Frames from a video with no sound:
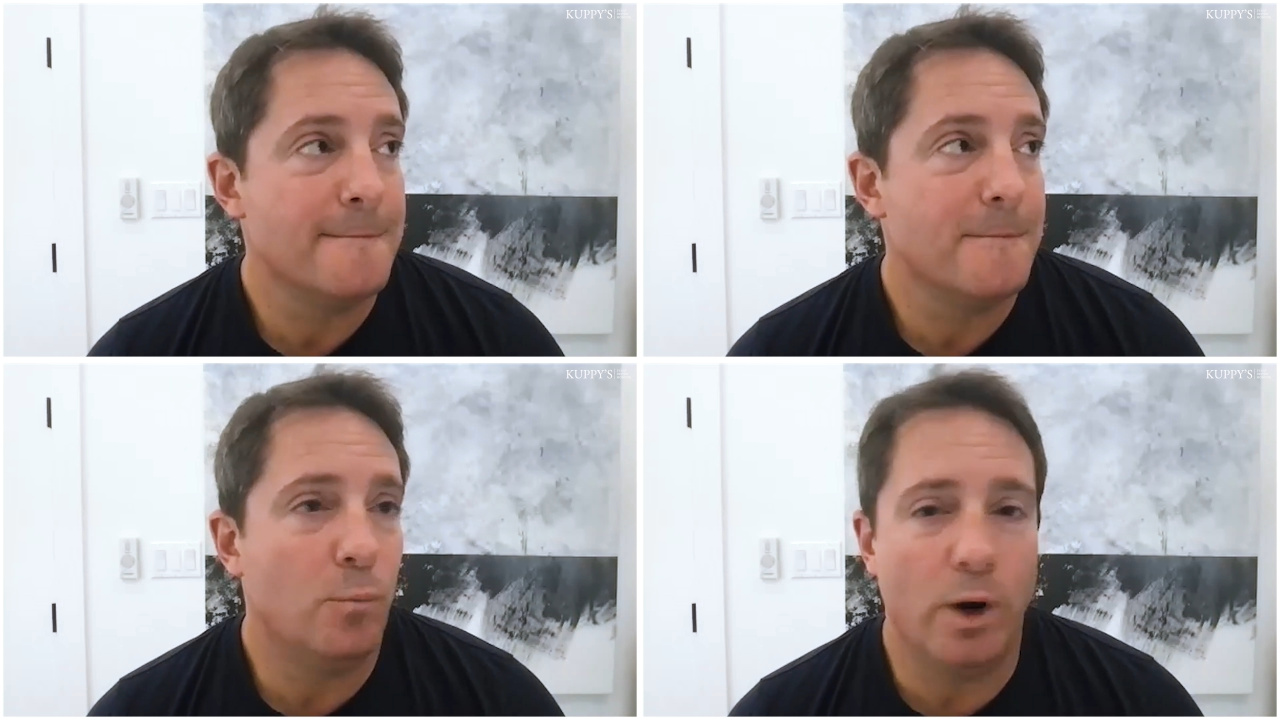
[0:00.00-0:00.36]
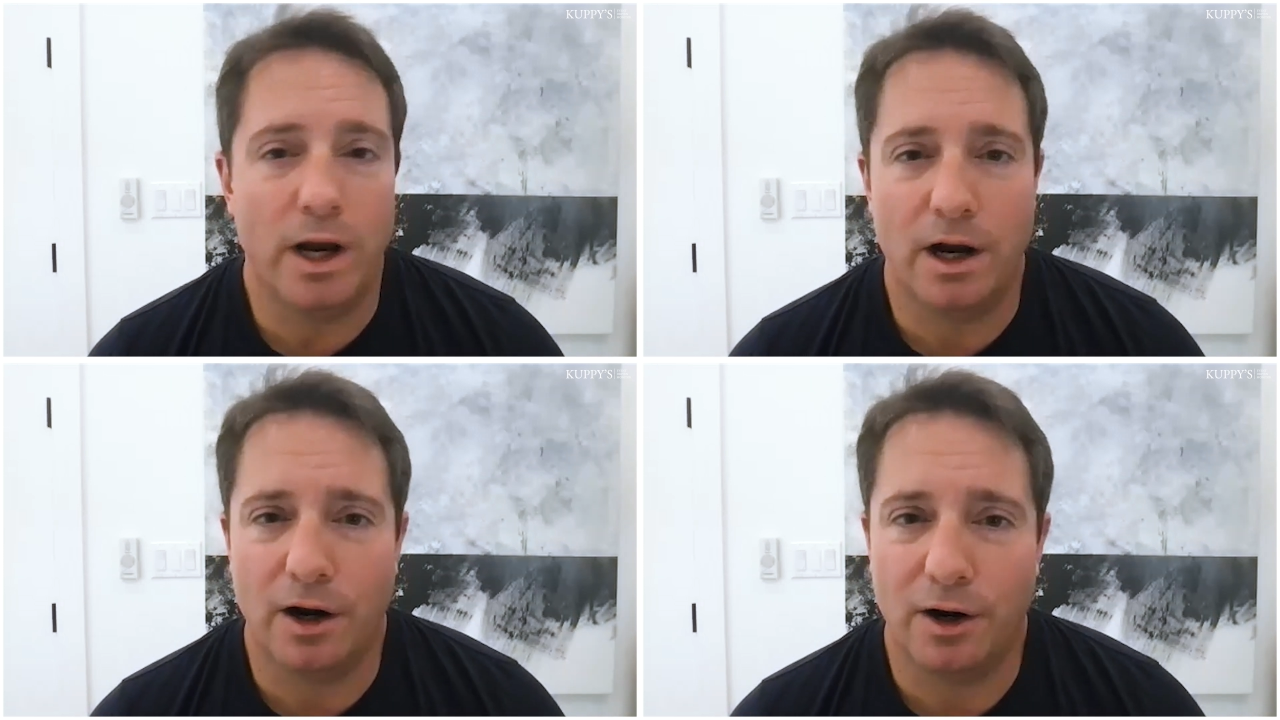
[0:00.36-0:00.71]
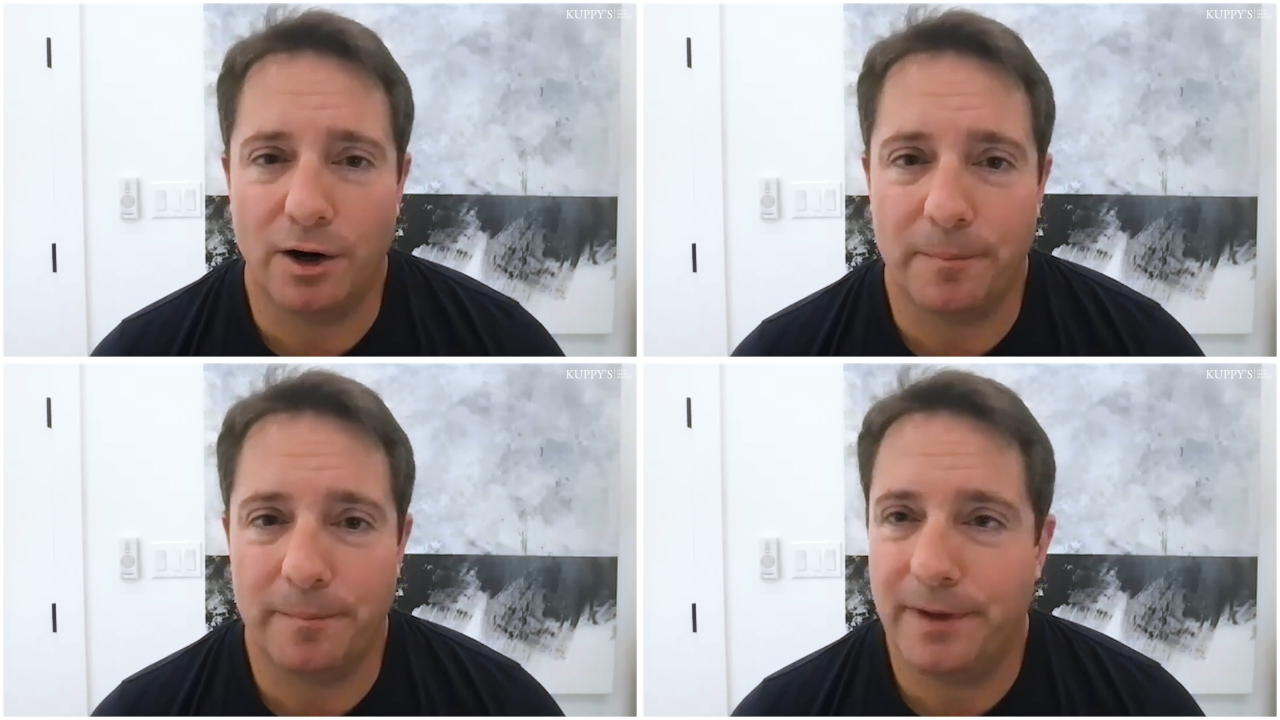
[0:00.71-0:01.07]

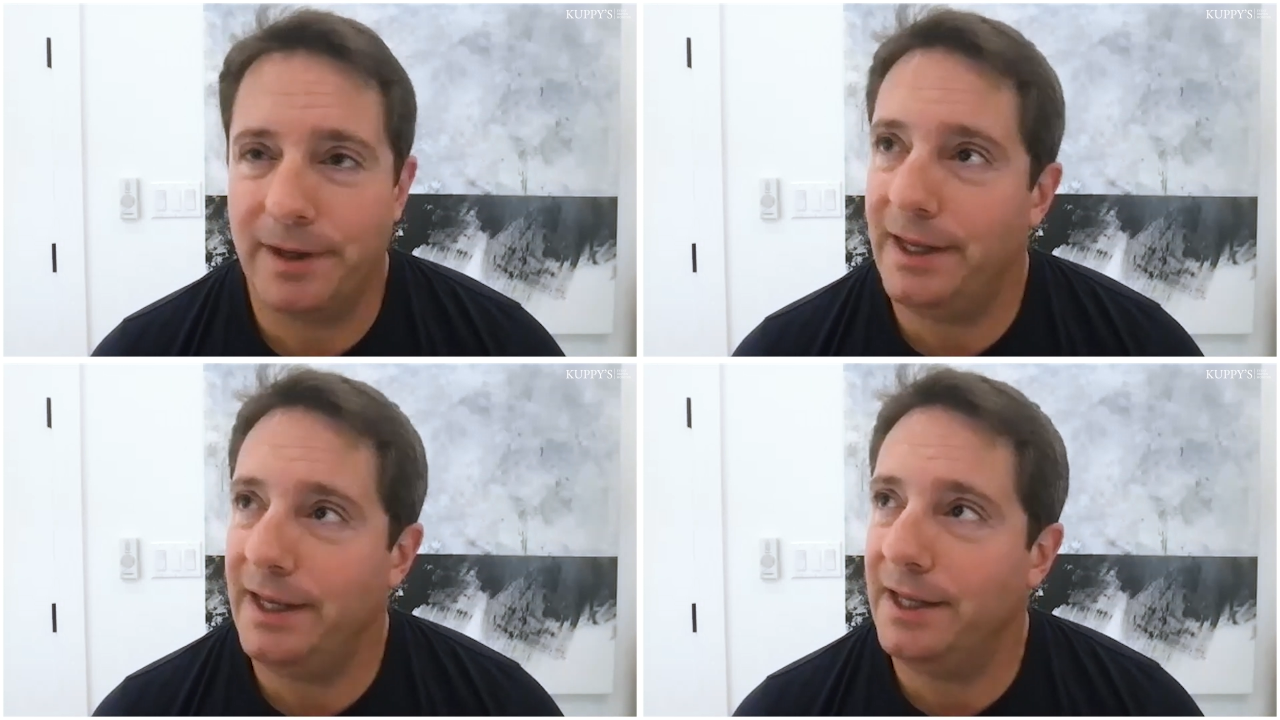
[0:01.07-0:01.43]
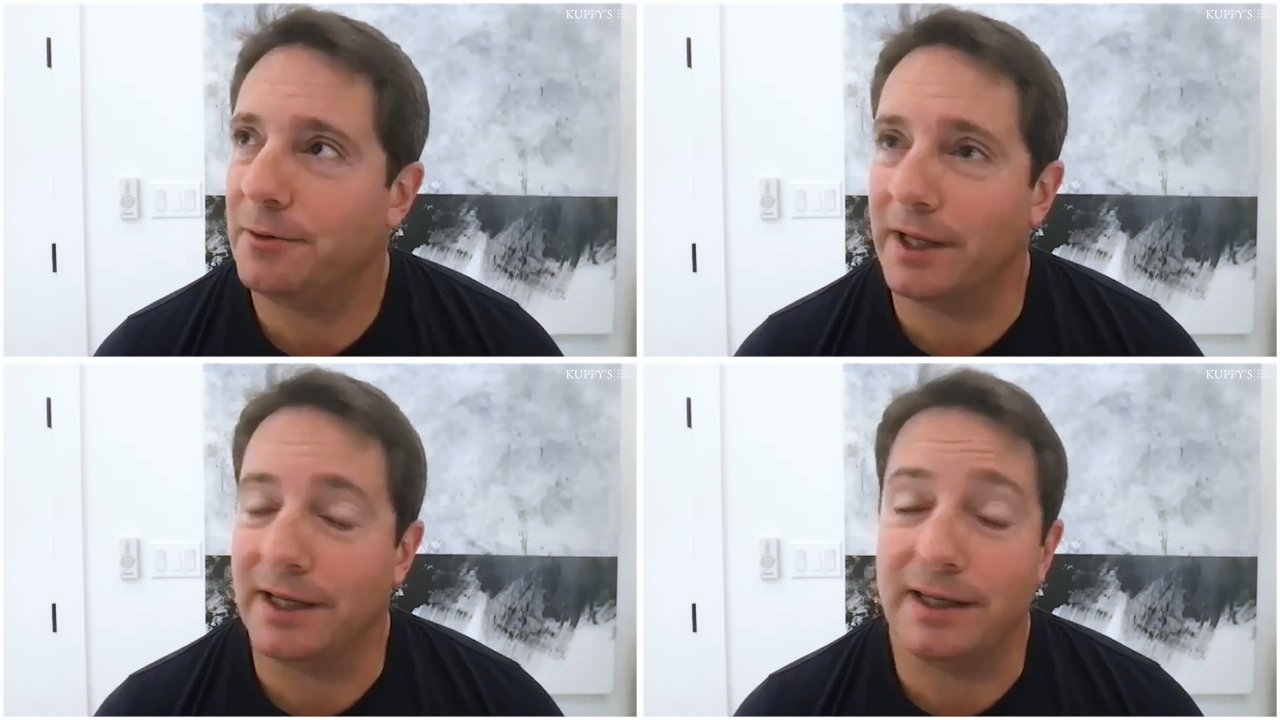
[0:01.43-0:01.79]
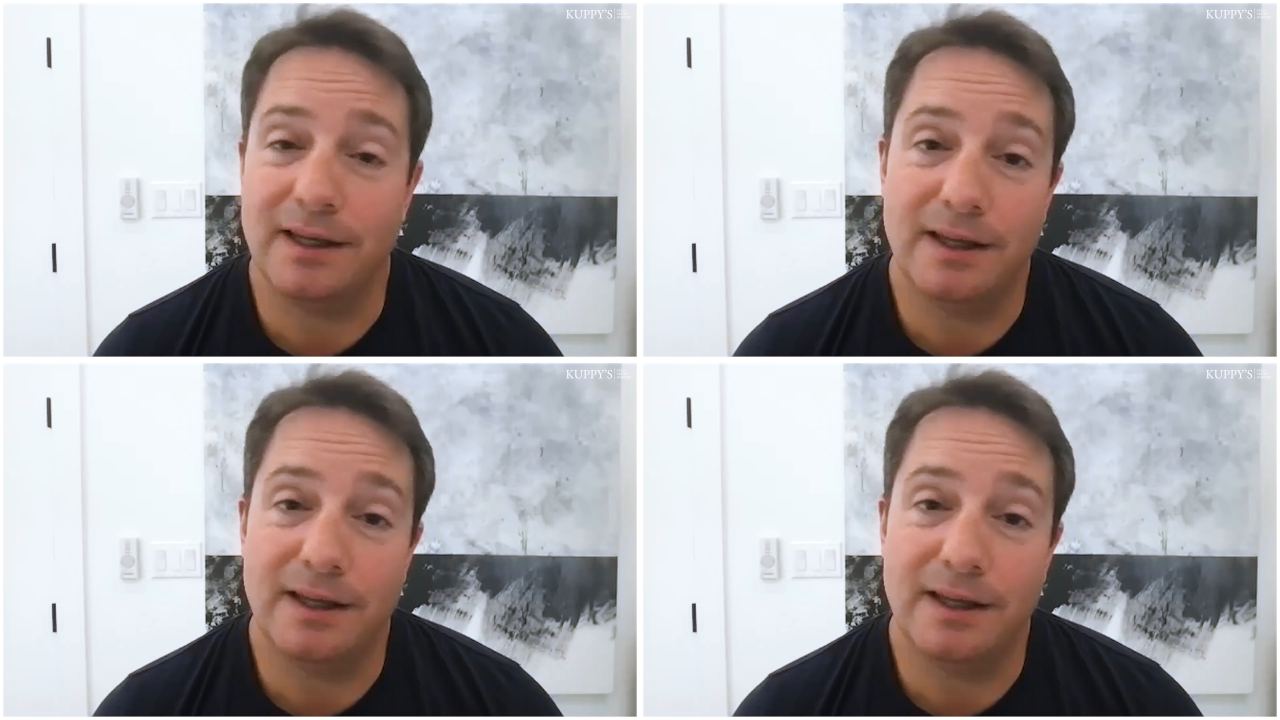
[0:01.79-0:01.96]
where, we're like,